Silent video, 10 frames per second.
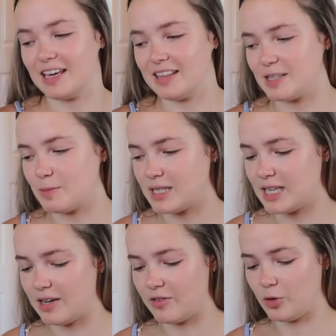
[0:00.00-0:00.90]
in this
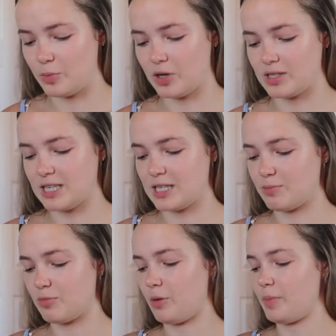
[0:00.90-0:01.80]
material because it
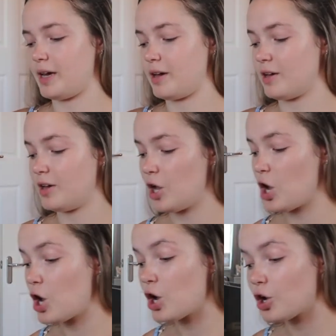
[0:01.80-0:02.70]
is proper
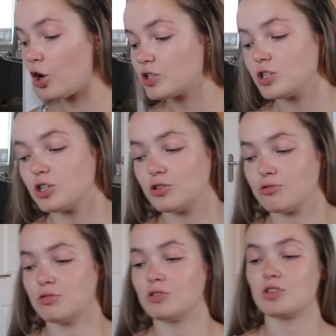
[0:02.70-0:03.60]

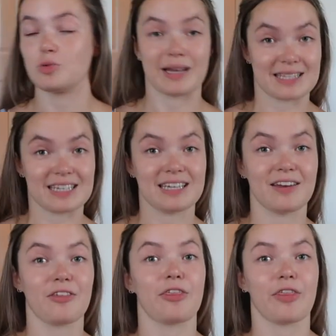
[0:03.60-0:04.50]
cotton,
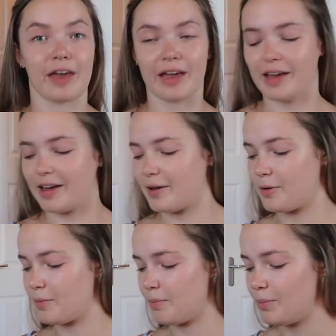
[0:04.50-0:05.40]
sweaty, thick,
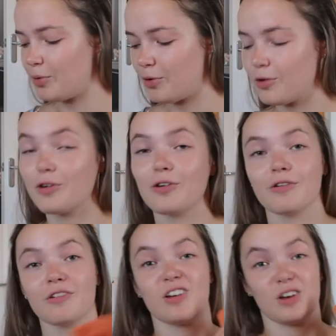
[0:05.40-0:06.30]
but
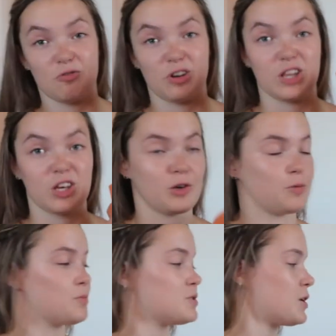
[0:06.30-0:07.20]
really
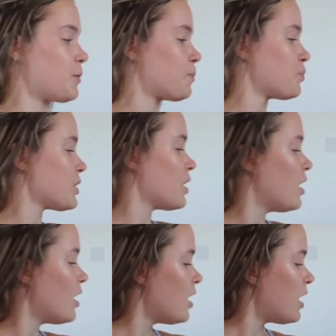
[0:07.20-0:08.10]
cute. So,
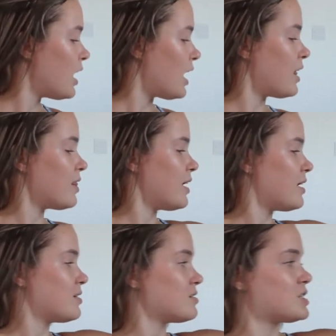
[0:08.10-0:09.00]
and
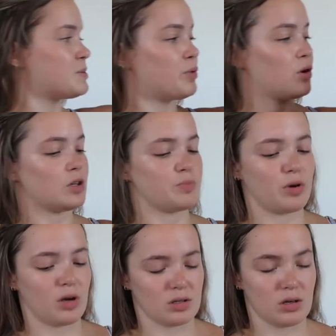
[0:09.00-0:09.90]
then sports
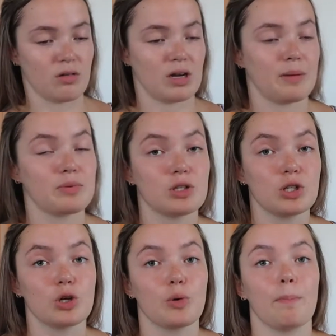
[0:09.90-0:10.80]
bras are an
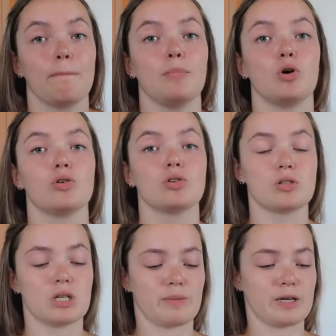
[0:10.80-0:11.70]
absolute
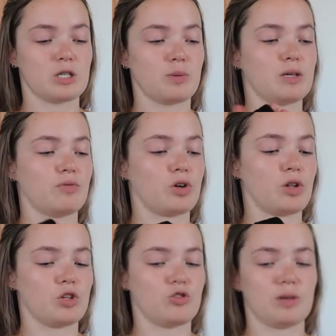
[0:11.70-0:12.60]
must, especially when you're running
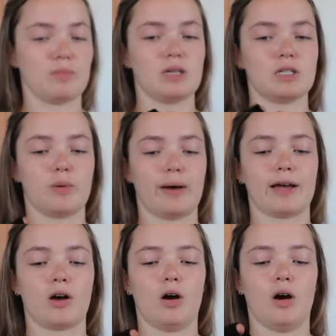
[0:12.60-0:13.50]
on the treadmill. So
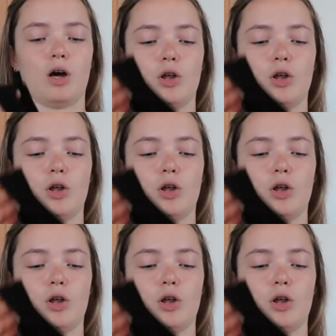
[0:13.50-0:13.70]
I got